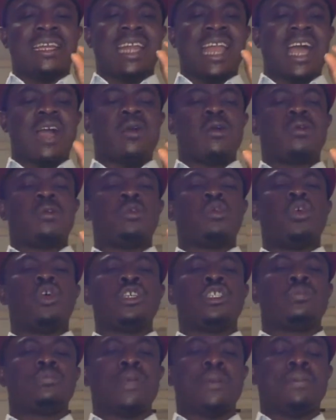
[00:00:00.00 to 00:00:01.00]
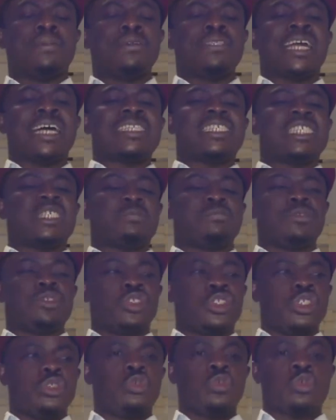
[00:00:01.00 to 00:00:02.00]
Now, those people that is
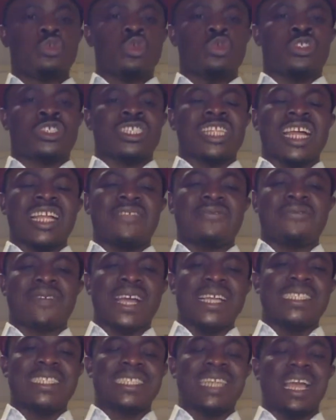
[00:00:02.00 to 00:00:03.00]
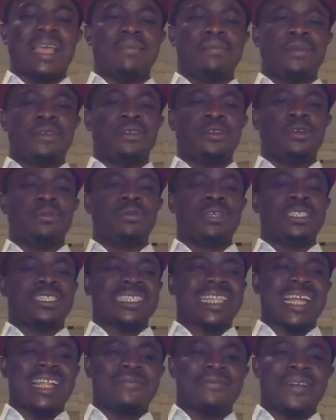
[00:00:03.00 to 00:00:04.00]
pushing you to start fighting IPOB,
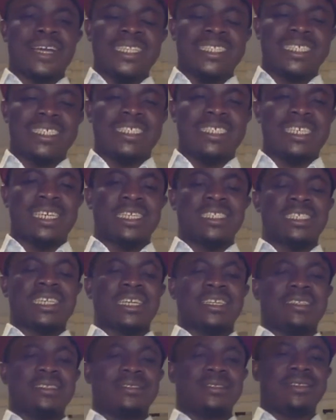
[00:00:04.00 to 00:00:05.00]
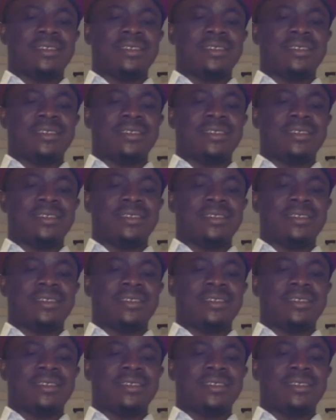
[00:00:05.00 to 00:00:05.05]
start fighting ESN,